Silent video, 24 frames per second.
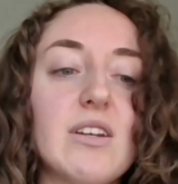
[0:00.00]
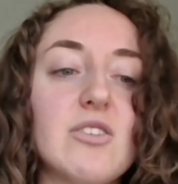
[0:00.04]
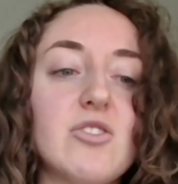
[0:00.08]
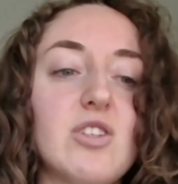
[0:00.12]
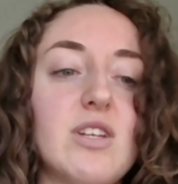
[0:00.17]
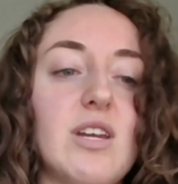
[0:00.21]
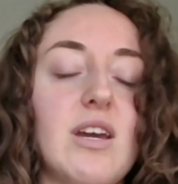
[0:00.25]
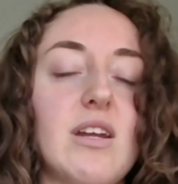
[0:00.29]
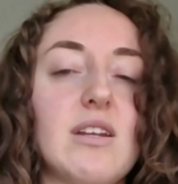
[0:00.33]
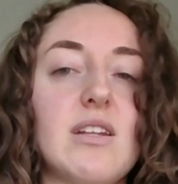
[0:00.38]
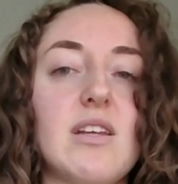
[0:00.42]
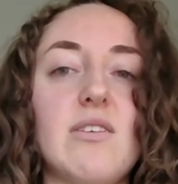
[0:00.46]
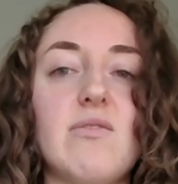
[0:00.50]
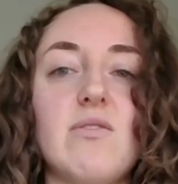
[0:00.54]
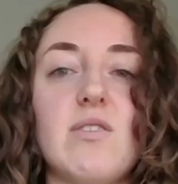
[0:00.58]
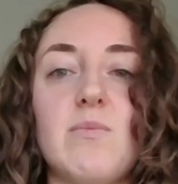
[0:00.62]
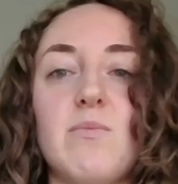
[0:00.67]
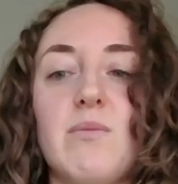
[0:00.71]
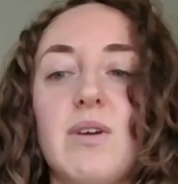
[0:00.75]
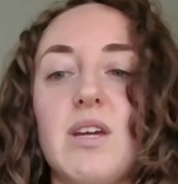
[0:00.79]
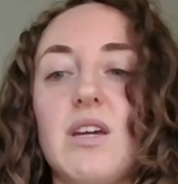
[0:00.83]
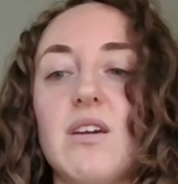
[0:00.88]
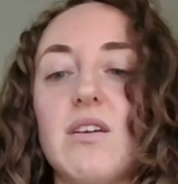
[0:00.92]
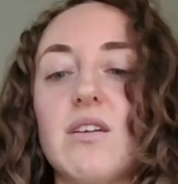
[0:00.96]
She had given
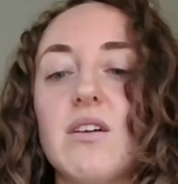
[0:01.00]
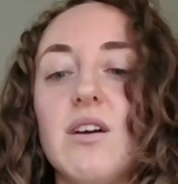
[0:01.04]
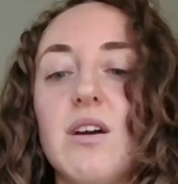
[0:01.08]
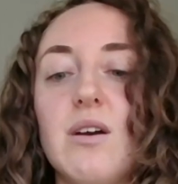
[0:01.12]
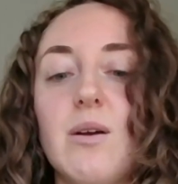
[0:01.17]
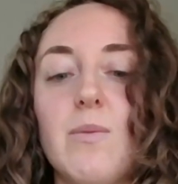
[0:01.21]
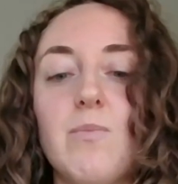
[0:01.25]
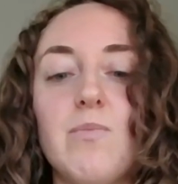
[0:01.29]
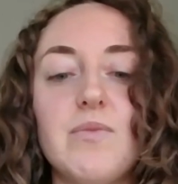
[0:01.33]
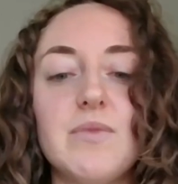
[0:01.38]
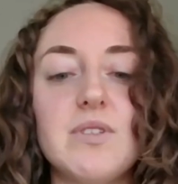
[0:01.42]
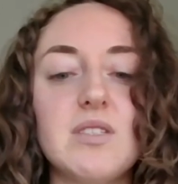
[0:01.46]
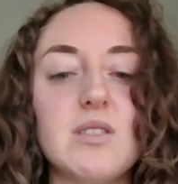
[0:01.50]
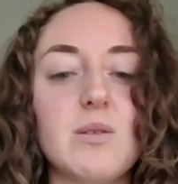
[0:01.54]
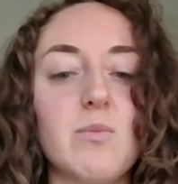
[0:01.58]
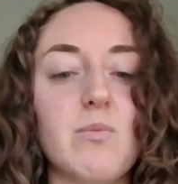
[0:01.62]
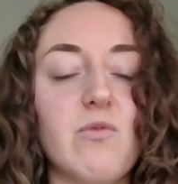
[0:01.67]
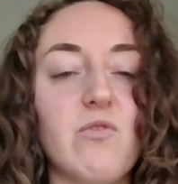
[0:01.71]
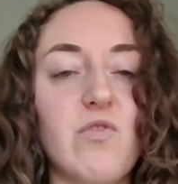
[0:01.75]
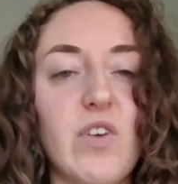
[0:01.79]
me some